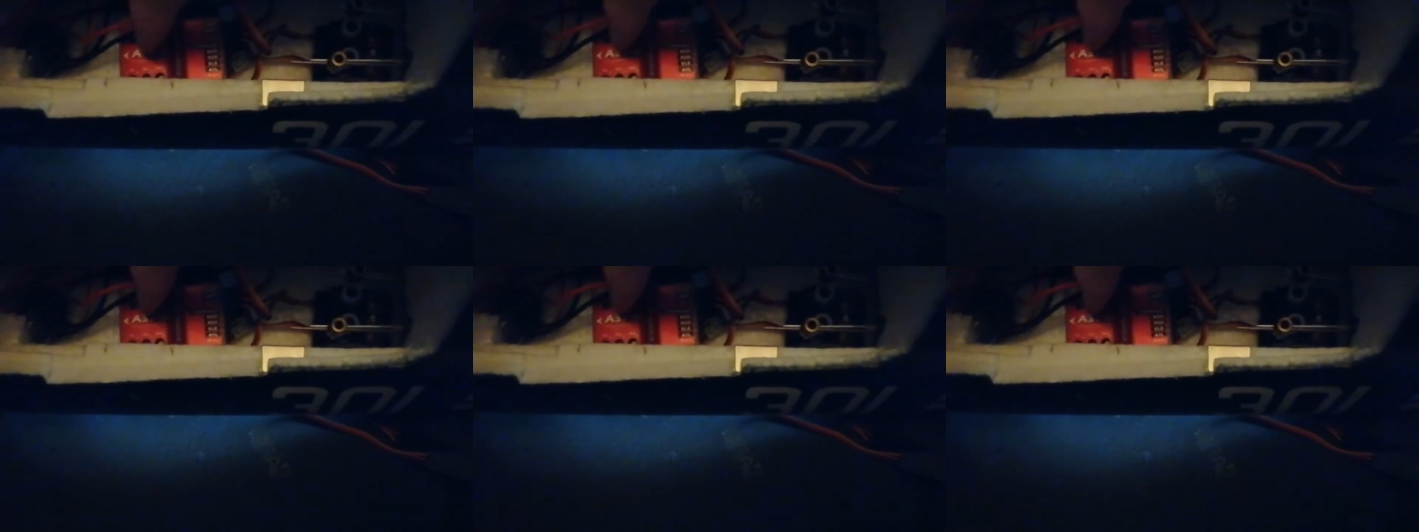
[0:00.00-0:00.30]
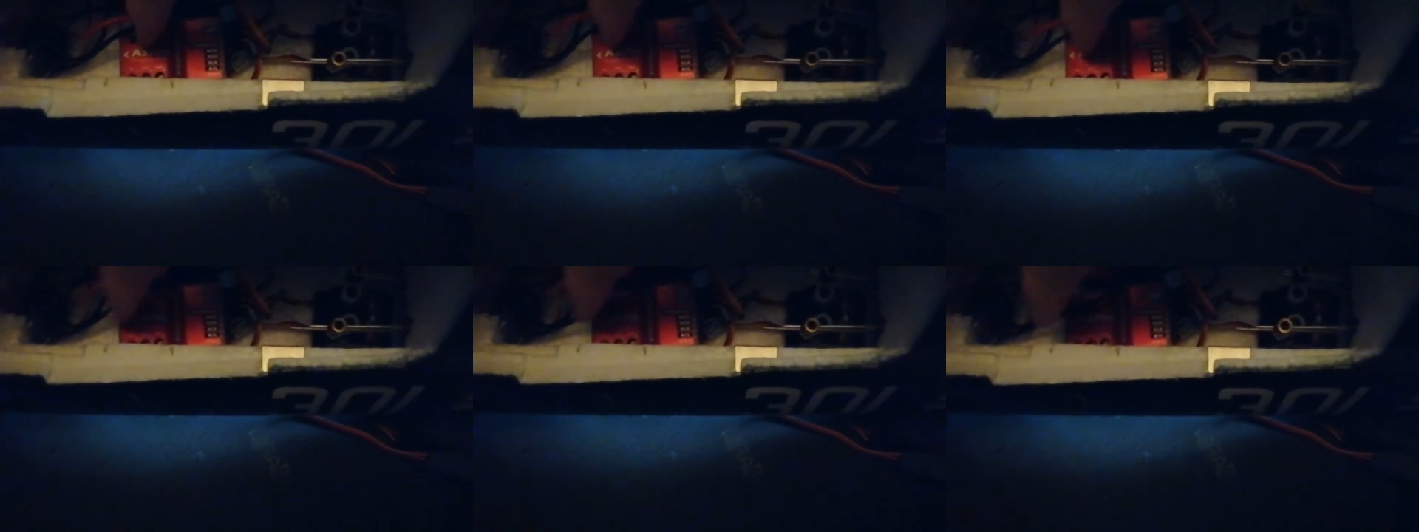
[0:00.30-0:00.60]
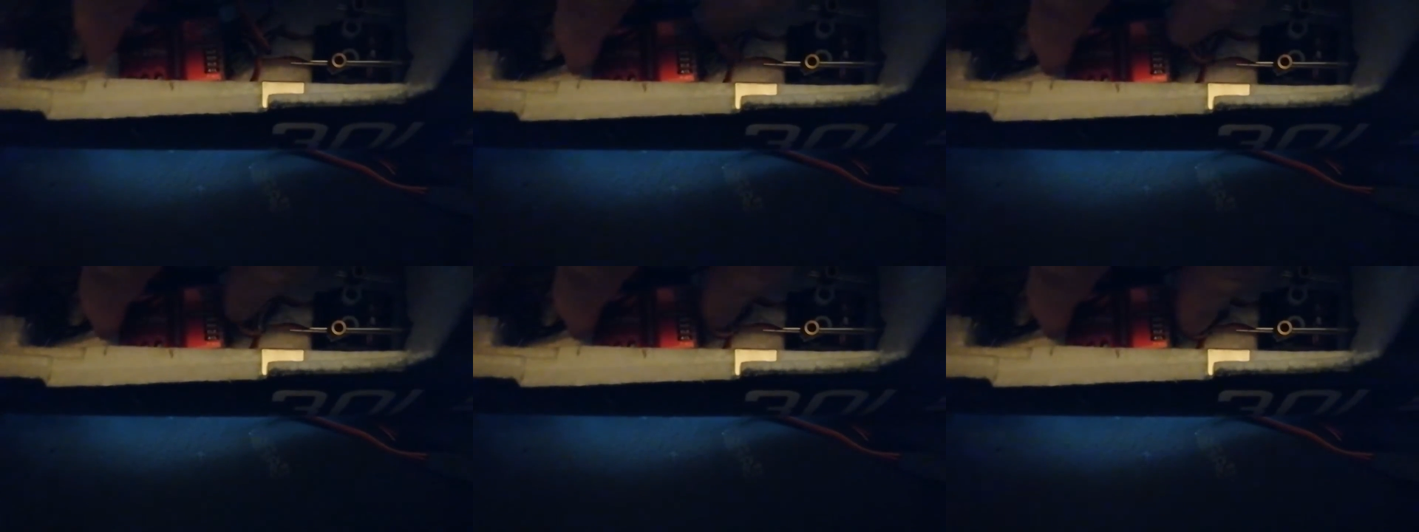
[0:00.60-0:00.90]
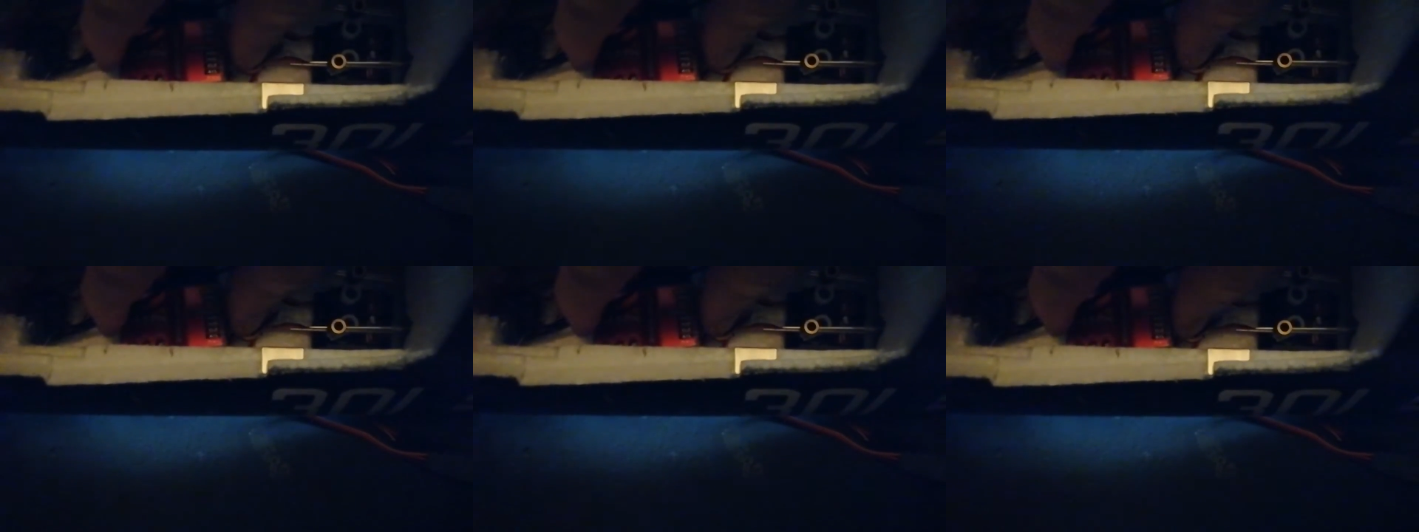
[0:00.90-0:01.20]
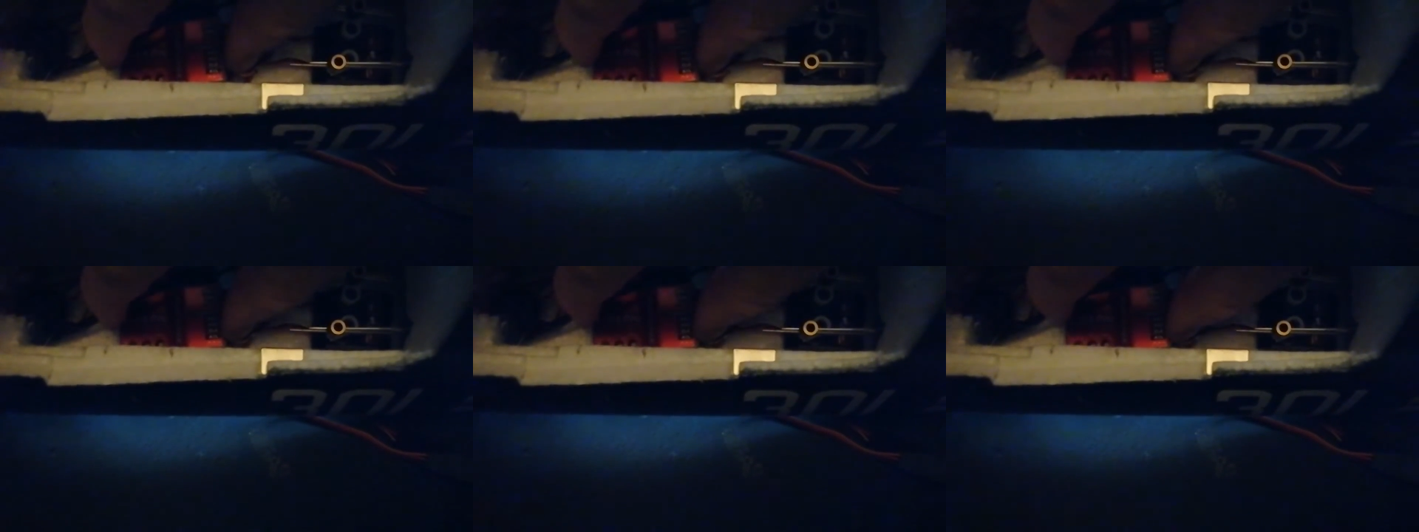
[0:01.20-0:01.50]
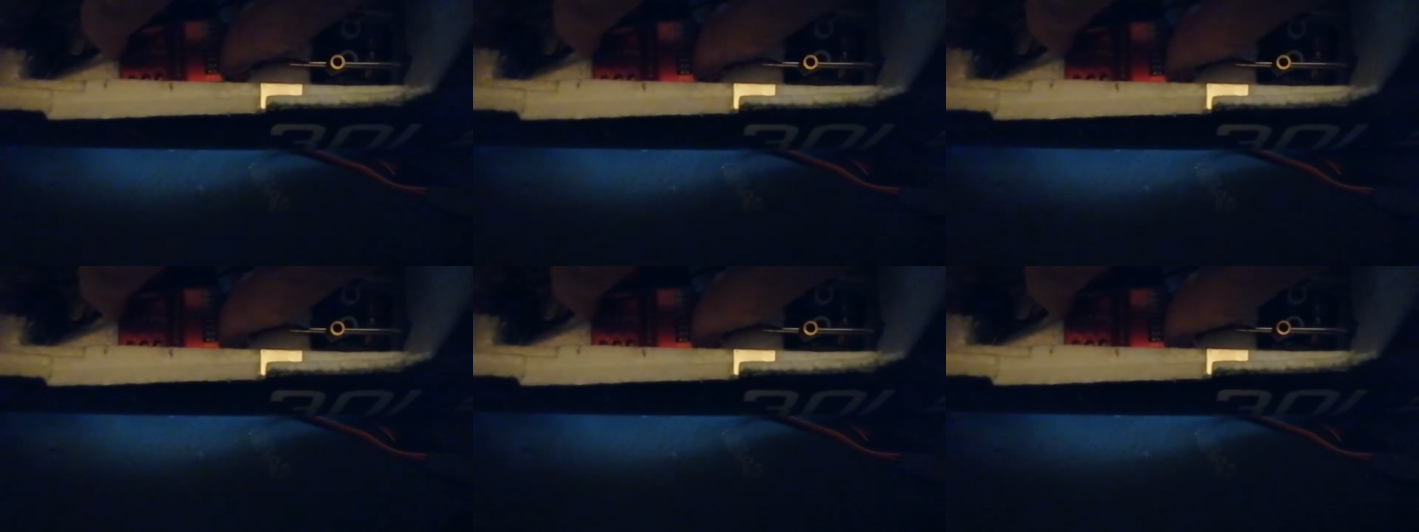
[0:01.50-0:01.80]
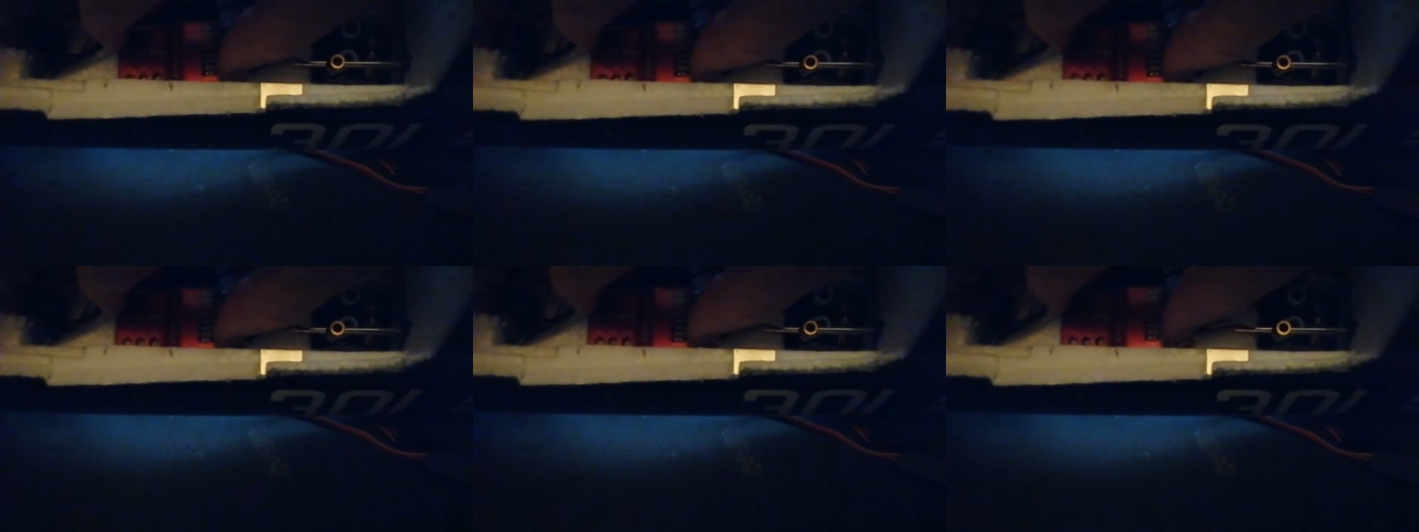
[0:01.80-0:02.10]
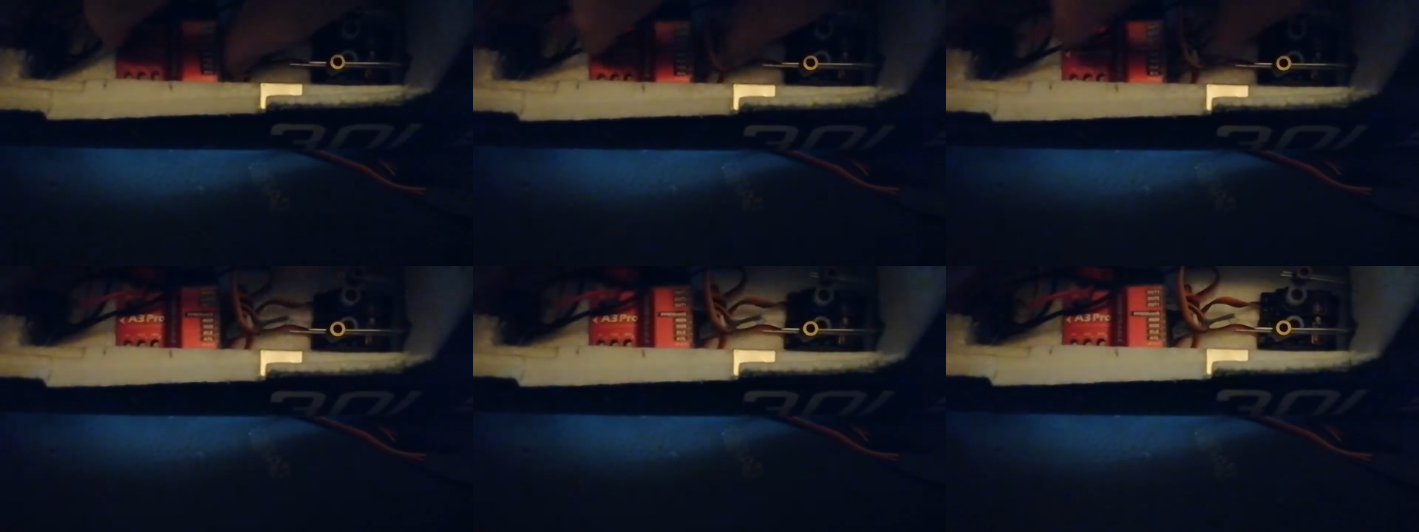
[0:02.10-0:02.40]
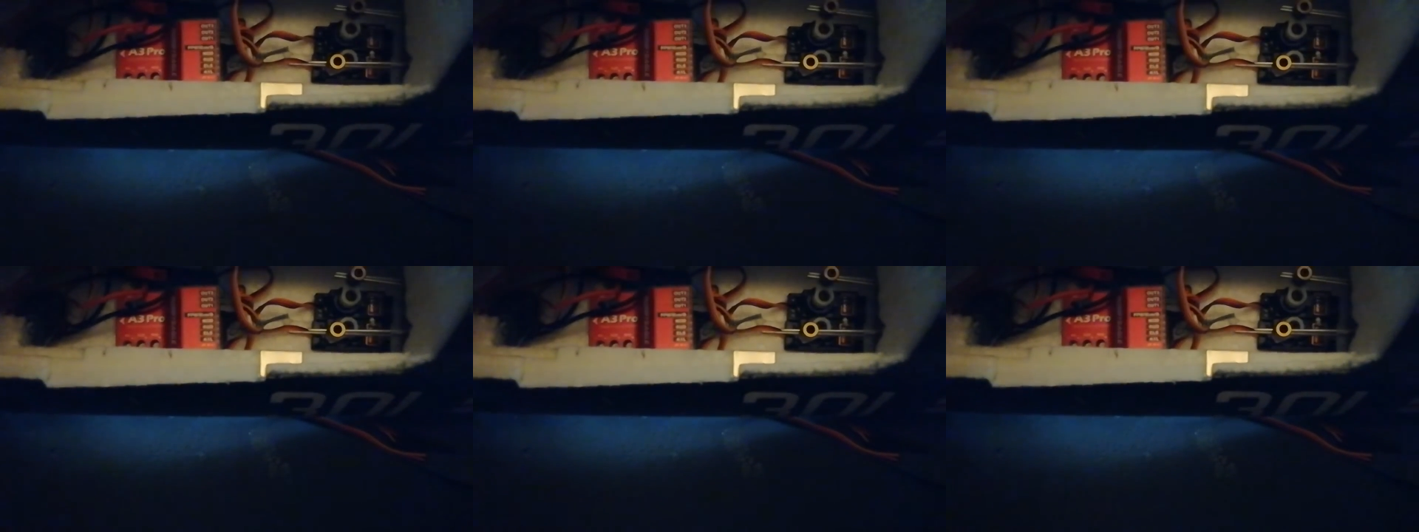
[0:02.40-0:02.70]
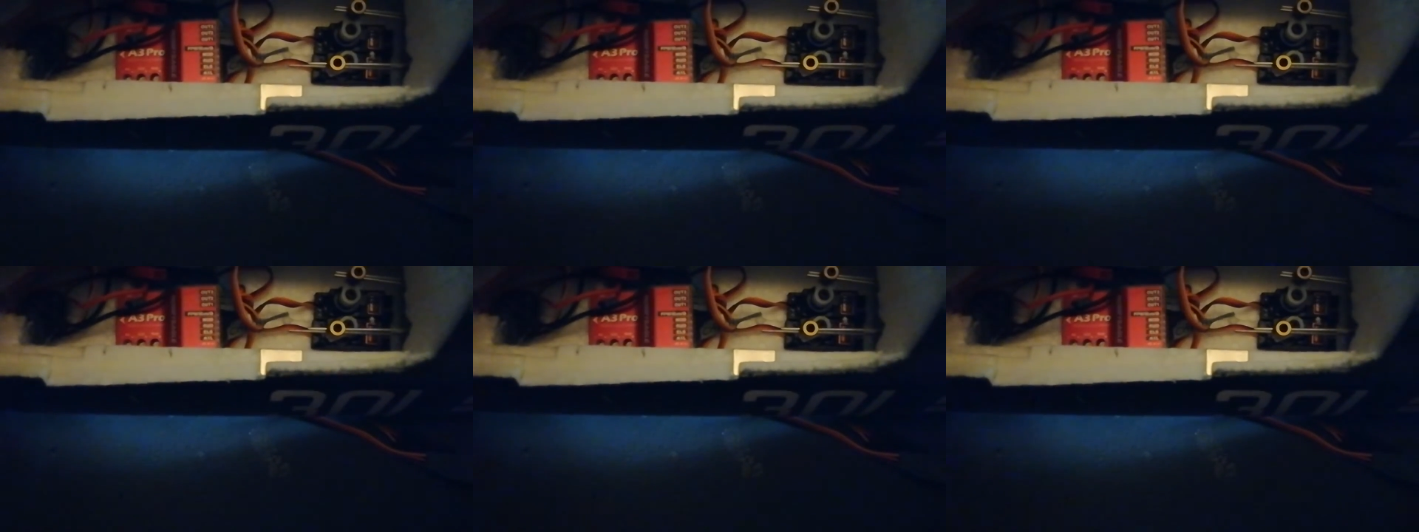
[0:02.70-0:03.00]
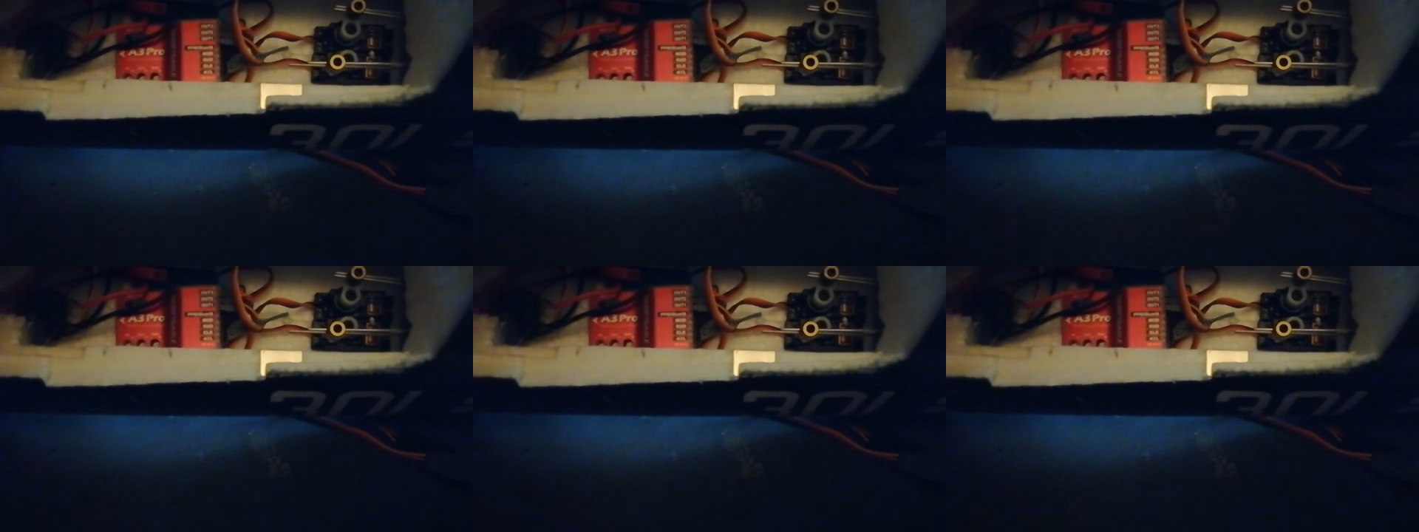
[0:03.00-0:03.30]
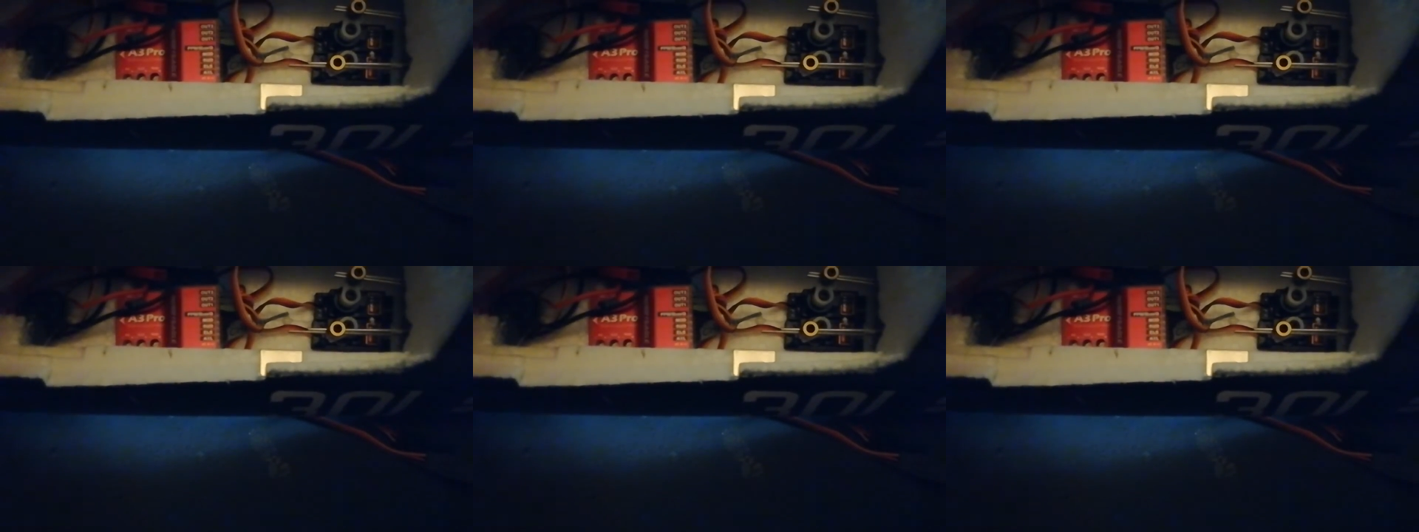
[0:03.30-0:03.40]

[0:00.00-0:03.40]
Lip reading: Nobody's mouth can be seen.